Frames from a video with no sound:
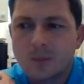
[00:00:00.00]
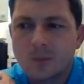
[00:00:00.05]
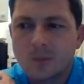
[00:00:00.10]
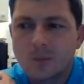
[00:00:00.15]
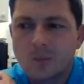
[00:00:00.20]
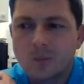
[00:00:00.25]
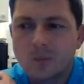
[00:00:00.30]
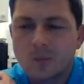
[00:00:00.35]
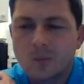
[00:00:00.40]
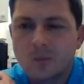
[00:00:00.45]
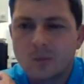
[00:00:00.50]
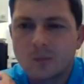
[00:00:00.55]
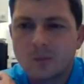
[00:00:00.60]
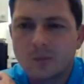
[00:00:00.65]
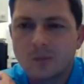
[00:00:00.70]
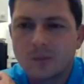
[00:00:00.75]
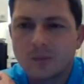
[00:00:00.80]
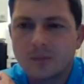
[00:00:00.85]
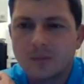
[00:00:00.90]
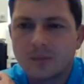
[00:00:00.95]

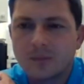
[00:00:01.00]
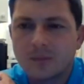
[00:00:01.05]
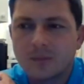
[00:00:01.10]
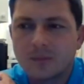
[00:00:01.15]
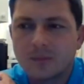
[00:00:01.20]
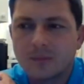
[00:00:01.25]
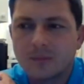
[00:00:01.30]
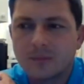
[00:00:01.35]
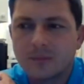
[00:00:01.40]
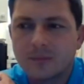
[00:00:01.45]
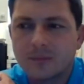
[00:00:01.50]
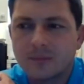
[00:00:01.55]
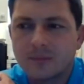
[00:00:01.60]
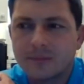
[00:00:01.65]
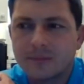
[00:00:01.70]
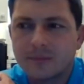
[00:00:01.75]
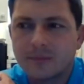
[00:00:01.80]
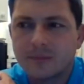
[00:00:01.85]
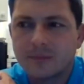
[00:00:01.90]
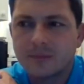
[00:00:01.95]

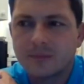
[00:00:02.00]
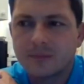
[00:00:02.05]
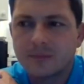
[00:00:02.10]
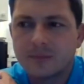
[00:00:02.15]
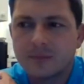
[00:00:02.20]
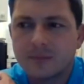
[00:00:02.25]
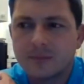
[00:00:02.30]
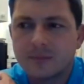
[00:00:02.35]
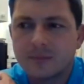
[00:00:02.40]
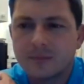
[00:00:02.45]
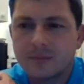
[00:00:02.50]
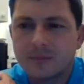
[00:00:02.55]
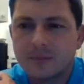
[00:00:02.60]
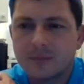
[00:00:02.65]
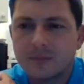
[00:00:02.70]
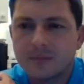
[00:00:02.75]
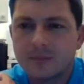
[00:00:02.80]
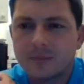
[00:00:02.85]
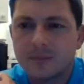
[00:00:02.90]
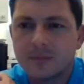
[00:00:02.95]

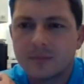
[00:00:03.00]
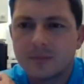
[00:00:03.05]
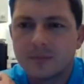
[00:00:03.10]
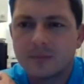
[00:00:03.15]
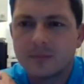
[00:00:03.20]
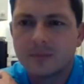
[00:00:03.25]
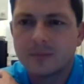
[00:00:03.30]
This person isn't speaking.